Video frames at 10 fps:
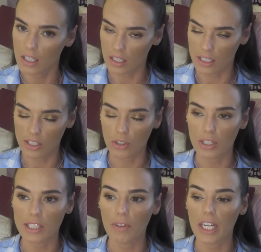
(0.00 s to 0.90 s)
And let's do
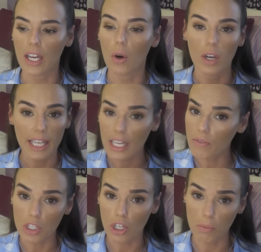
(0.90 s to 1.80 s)
this video. Can't
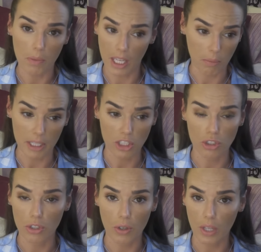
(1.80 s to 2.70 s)
even turn like my
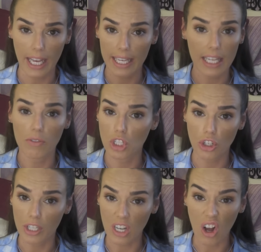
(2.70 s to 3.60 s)
studio light. can't even
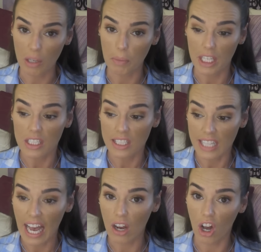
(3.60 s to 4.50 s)
turn it on me. It's
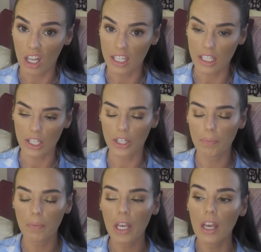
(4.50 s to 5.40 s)
that hot in here.
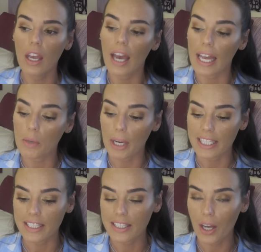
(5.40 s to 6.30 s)
Anyway,
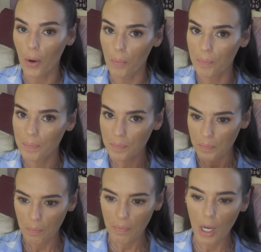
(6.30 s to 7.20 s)
so
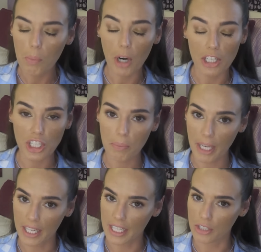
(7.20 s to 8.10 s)
Project
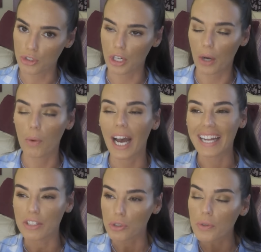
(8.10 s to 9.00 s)
Pan intro.
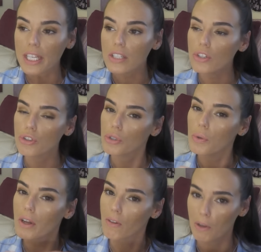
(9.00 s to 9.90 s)
I do need to do
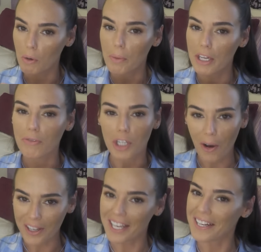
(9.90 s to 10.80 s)
a little bit of
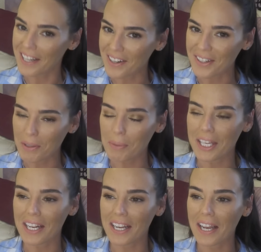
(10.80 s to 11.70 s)
talking here at the
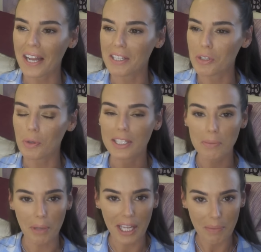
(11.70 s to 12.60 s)
beginning. I need to
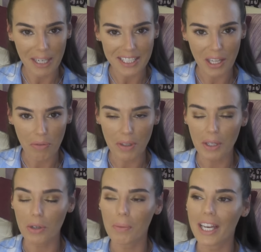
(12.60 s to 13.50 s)
explain myself a
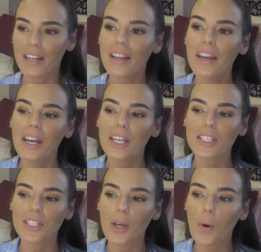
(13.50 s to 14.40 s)
little bit.
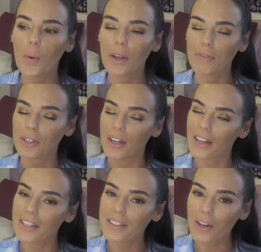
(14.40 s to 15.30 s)
So if you're
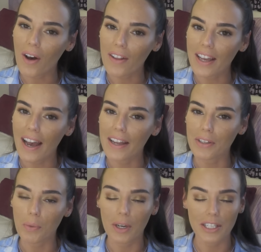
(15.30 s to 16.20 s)
not into all that,
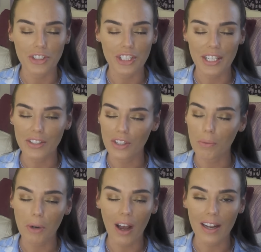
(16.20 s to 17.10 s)
you want to just get to the
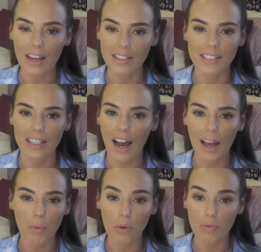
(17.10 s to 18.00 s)
products,
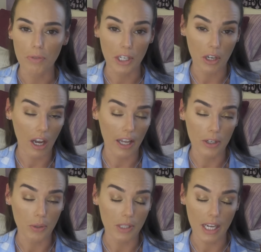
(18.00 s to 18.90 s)
I will figure out how to
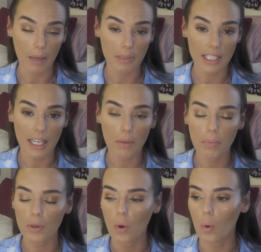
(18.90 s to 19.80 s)
do a timestamp
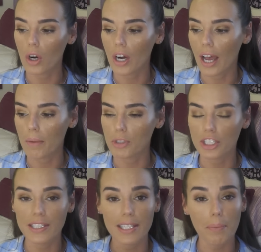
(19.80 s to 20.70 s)
or um,
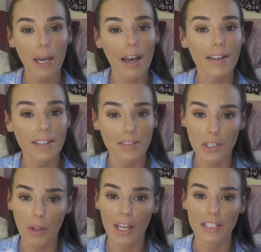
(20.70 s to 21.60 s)
just skip ahead
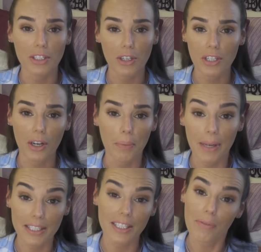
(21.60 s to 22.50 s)
until I start talking
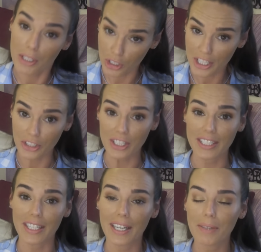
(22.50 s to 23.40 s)
about stuff that you're
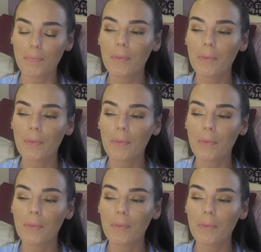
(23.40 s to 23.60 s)
interested in.